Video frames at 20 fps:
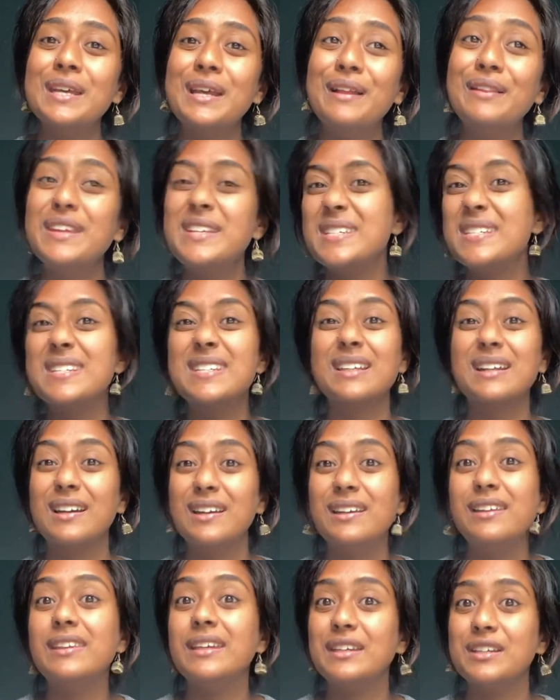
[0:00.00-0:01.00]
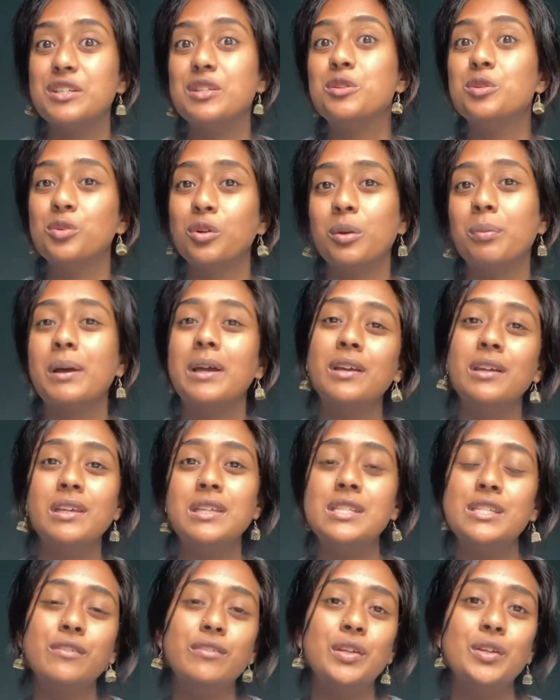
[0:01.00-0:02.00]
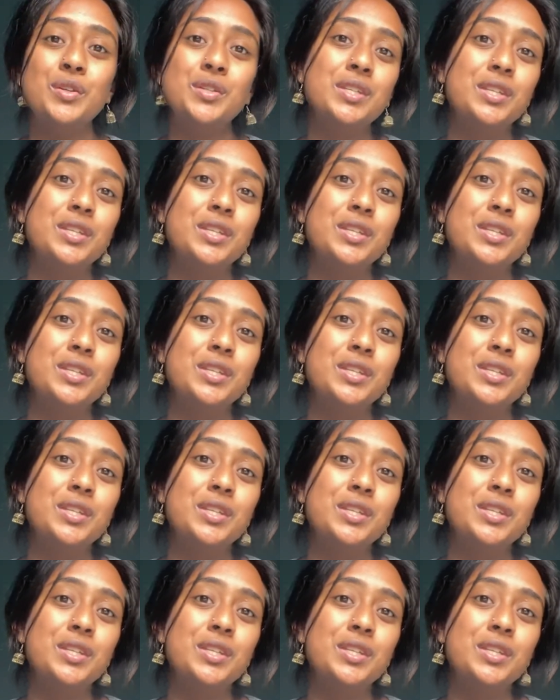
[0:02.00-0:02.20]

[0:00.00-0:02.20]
This is the kind of things you talk about at interviews.